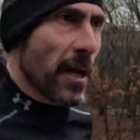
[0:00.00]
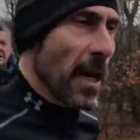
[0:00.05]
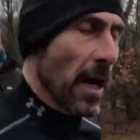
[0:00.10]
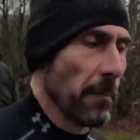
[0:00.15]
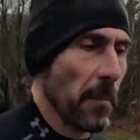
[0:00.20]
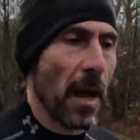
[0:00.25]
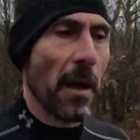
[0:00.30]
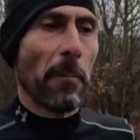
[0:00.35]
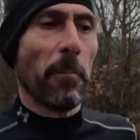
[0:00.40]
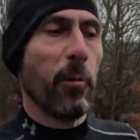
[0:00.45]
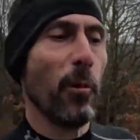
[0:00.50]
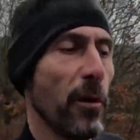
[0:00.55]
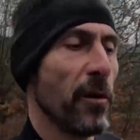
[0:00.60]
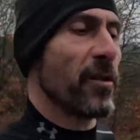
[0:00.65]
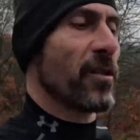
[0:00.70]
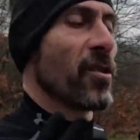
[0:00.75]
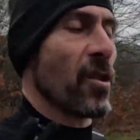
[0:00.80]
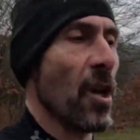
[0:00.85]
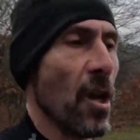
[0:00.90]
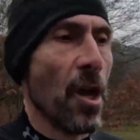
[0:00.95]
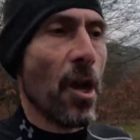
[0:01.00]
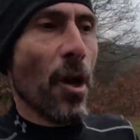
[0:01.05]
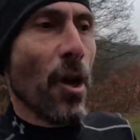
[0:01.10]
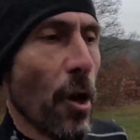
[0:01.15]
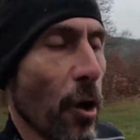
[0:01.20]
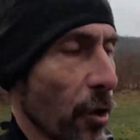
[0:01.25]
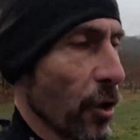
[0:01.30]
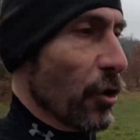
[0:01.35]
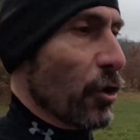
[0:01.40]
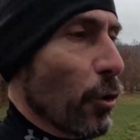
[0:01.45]
come upwards
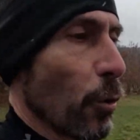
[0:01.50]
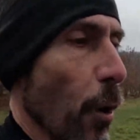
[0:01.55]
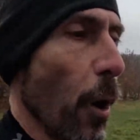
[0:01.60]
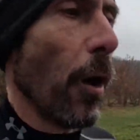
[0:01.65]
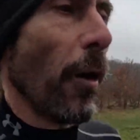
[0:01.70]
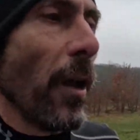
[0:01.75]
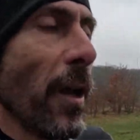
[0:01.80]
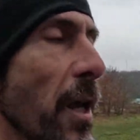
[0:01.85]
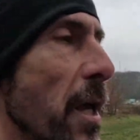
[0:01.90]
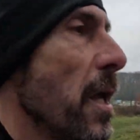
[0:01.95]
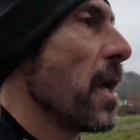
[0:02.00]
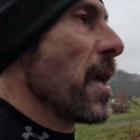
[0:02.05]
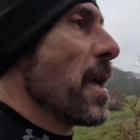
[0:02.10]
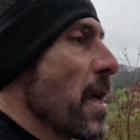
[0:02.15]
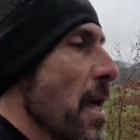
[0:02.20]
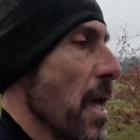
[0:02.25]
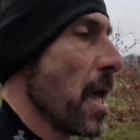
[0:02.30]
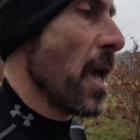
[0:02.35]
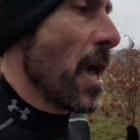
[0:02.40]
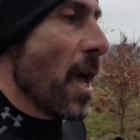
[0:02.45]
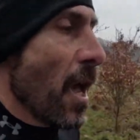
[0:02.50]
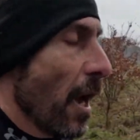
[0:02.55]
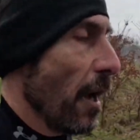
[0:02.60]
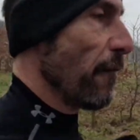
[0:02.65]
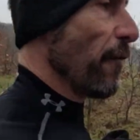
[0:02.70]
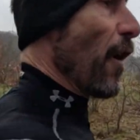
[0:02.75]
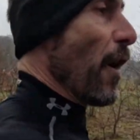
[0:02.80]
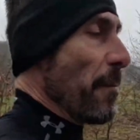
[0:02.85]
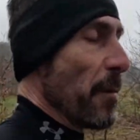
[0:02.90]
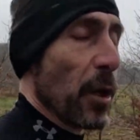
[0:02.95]
on a squat, I
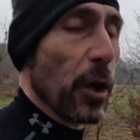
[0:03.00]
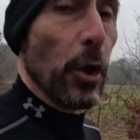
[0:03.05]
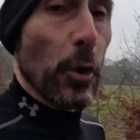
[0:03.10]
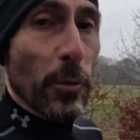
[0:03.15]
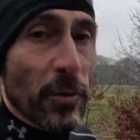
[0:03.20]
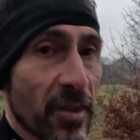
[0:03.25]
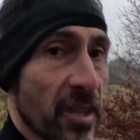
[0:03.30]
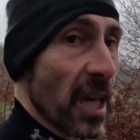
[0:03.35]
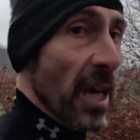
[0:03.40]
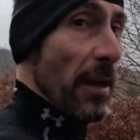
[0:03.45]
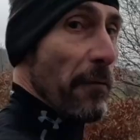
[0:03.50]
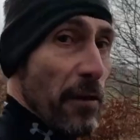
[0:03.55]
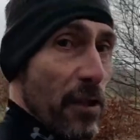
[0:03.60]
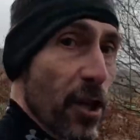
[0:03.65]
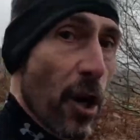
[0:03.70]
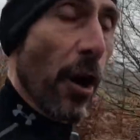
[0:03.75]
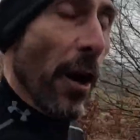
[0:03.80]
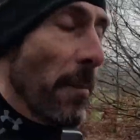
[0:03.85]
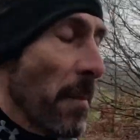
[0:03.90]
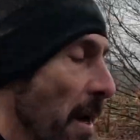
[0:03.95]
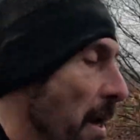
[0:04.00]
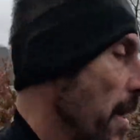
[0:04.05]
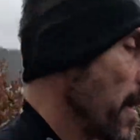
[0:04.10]
fire my glutes every time.